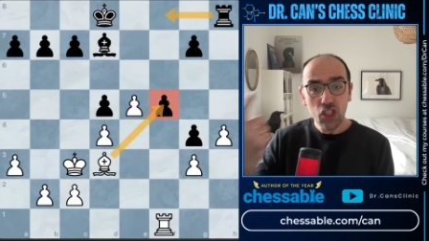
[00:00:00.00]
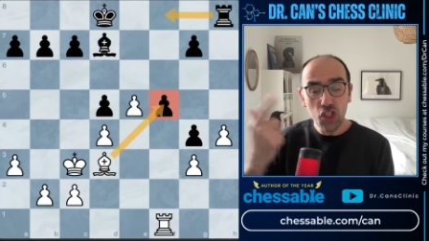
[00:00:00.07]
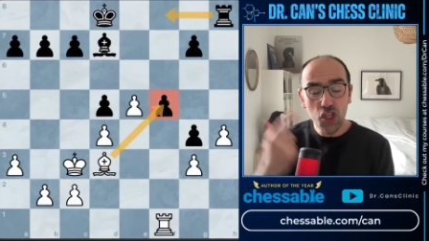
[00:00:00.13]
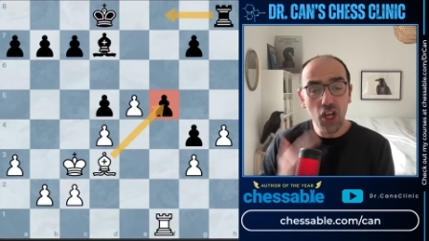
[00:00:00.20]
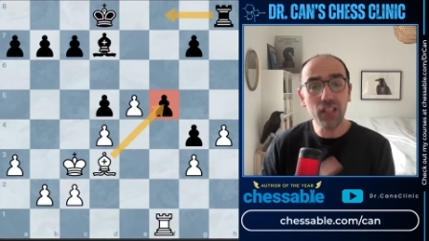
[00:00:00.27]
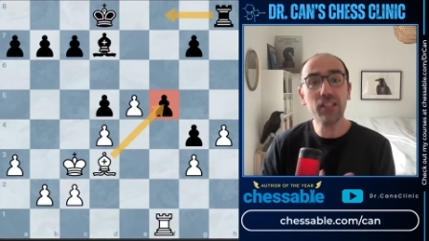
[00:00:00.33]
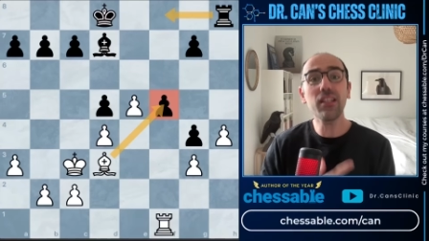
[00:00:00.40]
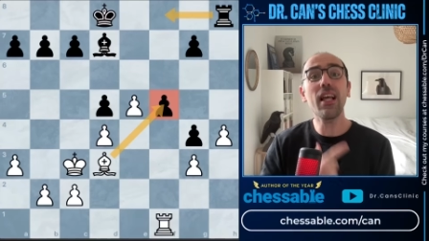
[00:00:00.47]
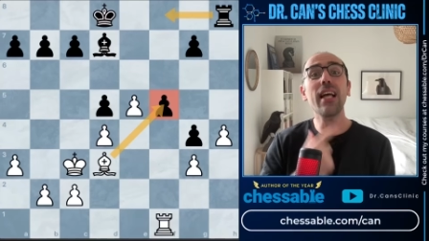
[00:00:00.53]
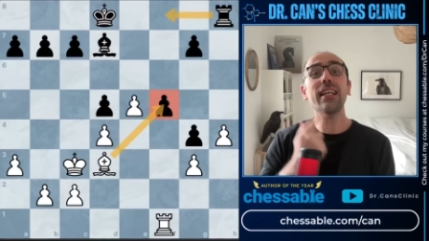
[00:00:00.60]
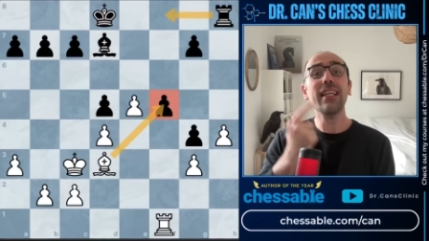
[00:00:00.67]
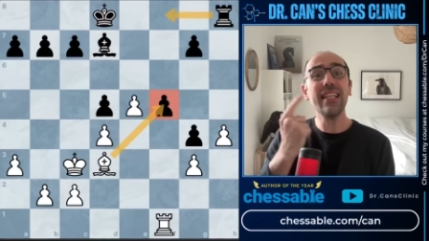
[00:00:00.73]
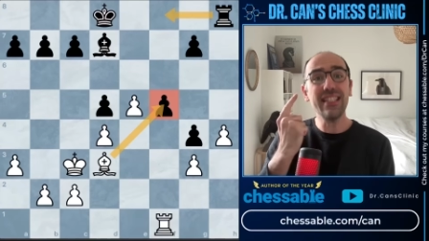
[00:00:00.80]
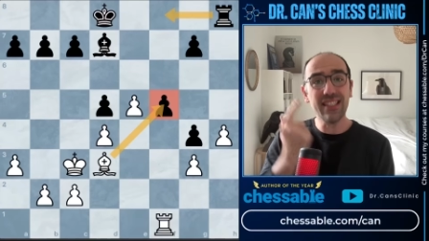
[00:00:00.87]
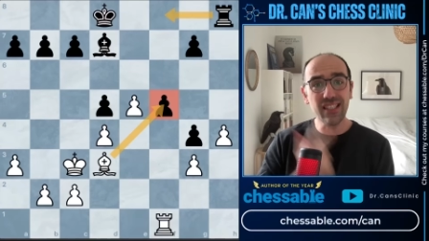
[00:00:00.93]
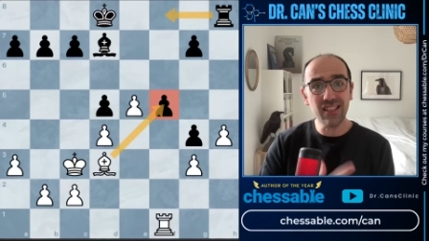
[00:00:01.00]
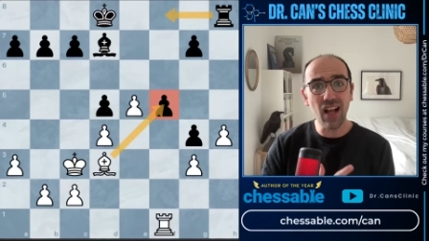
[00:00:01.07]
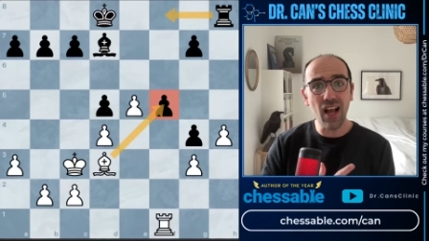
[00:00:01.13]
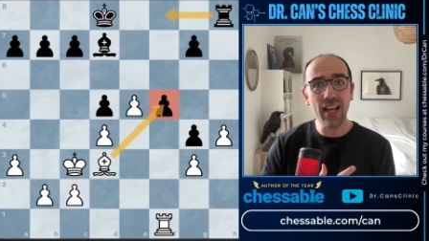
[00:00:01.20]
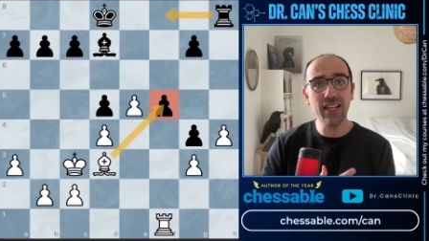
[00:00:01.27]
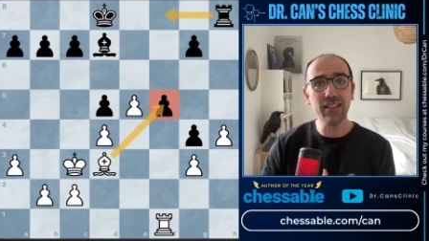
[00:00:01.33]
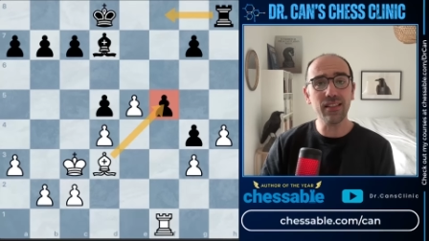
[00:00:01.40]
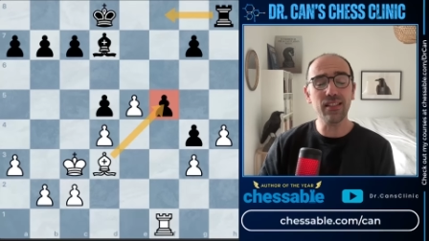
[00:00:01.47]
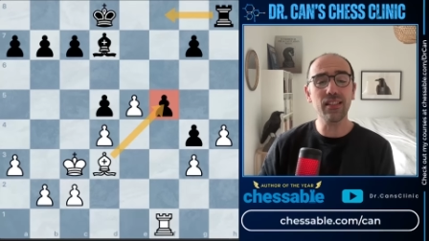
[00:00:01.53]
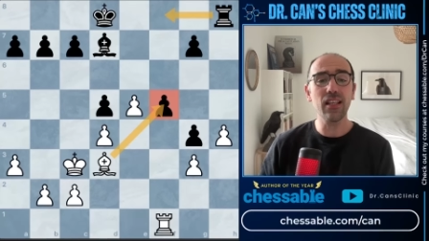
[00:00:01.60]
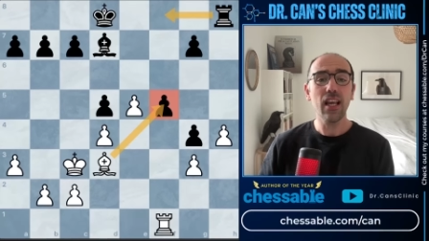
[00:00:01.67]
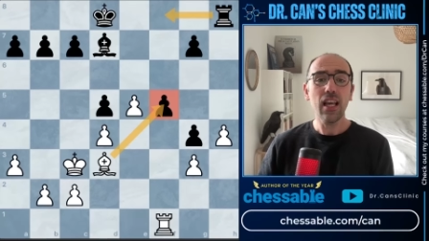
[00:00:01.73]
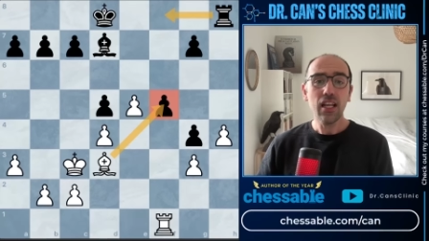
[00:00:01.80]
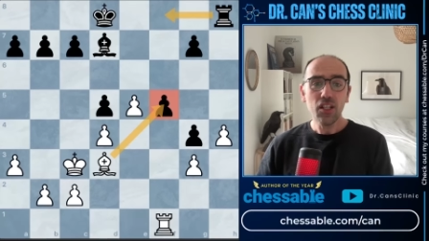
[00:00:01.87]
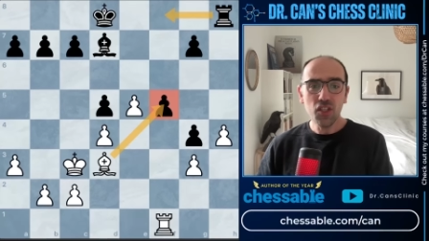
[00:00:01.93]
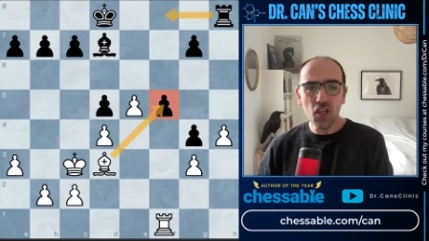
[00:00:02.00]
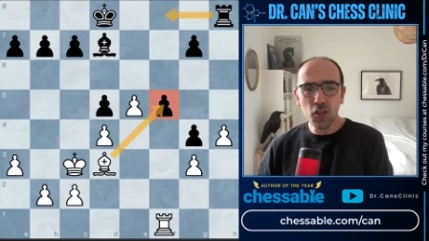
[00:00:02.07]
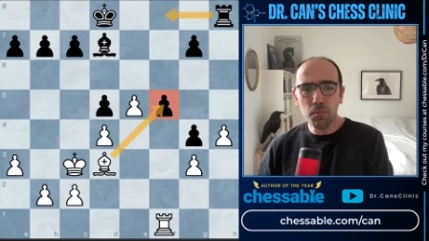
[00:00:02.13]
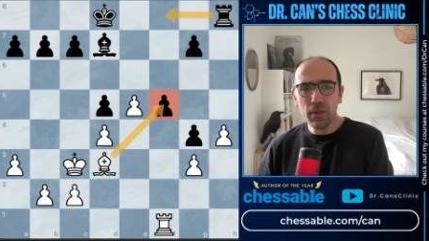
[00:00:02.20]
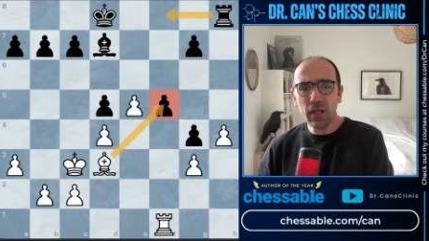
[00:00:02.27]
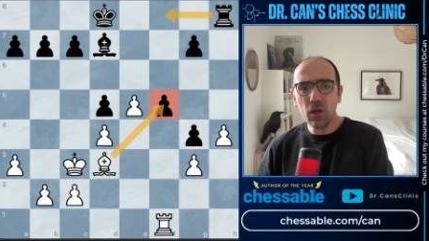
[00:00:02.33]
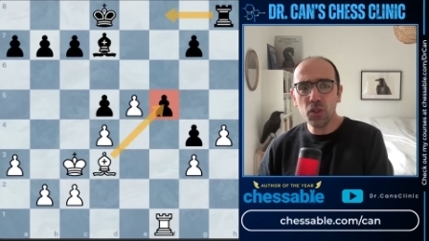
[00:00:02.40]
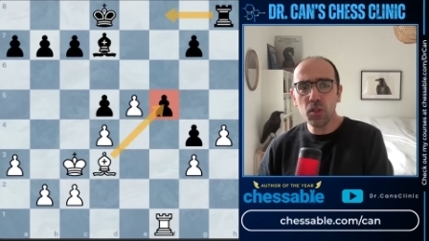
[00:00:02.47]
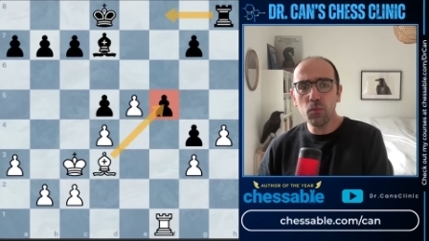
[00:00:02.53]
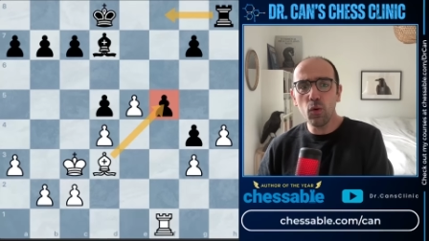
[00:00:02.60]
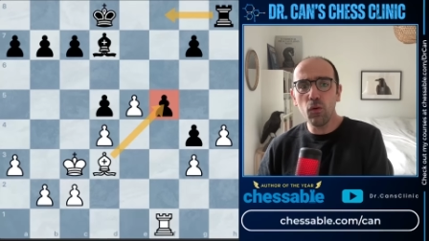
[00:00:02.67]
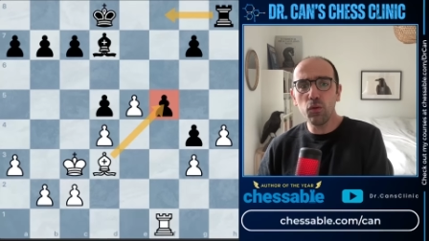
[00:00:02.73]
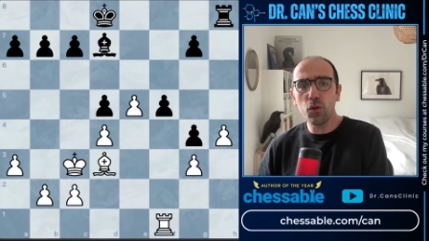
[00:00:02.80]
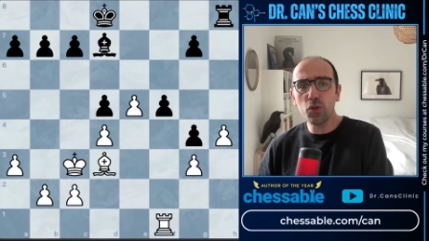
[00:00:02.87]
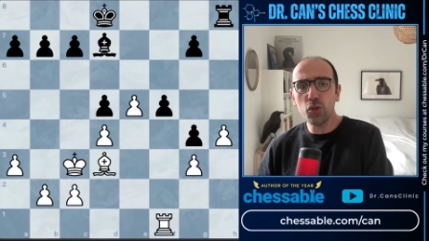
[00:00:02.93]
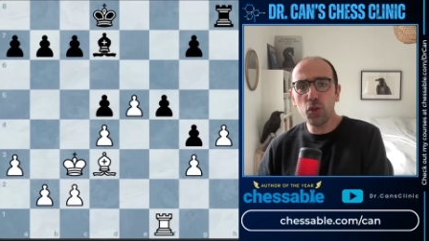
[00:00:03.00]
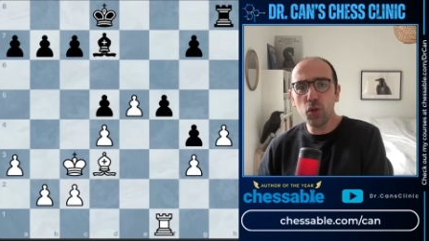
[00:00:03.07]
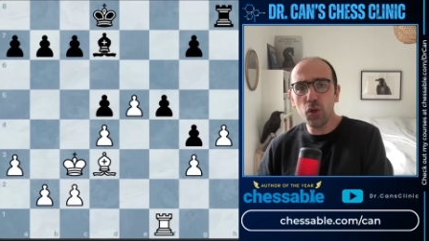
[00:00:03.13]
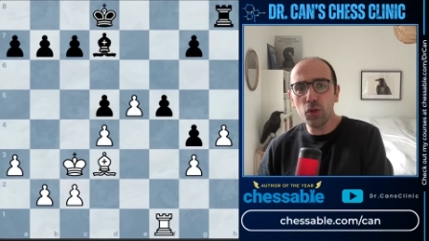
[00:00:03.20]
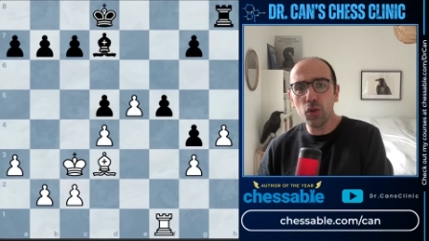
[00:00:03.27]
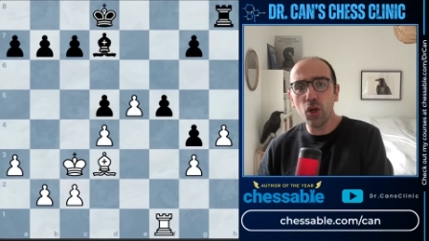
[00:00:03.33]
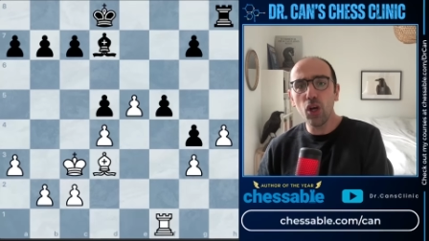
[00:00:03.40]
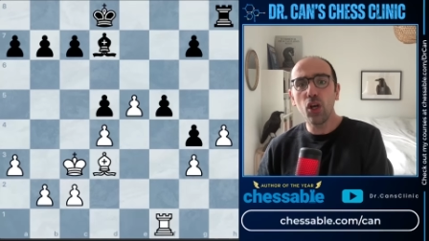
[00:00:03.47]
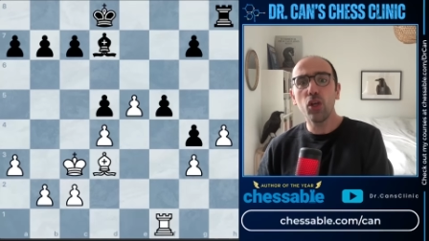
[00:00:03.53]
Just like in science, just because a move looks good,